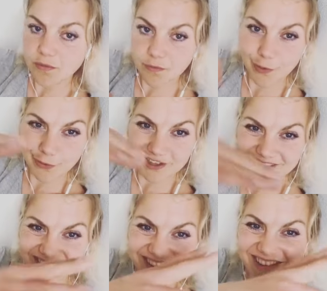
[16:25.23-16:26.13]
floating
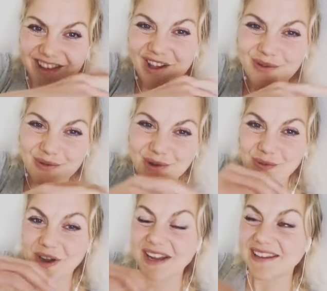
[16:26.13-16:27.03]

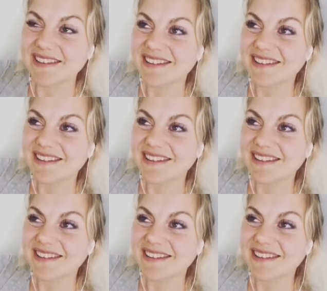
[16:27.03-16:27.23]
worldwide.